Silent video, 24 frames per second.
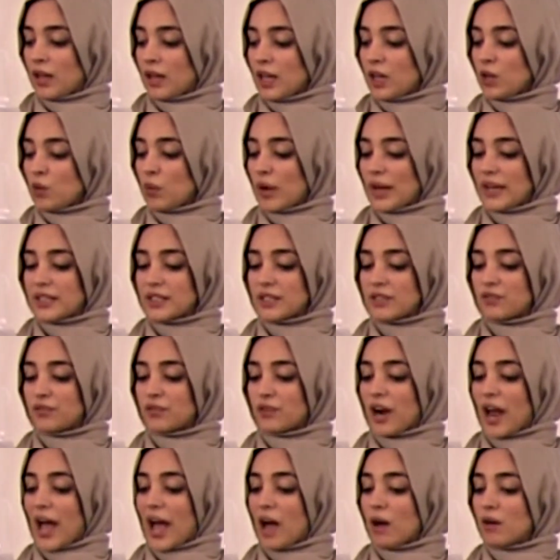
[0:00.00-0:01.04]
He waited
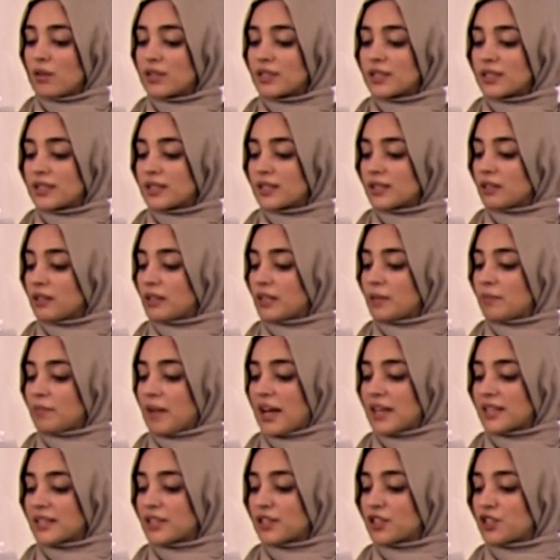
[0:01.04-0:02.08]
for hours until he
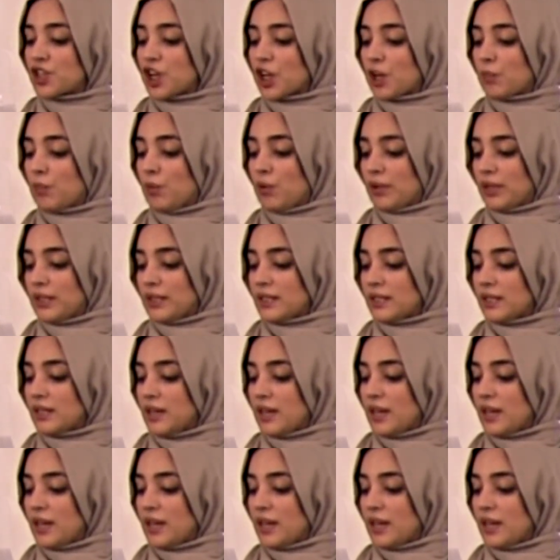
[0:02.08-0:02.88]
passed the checkpoint,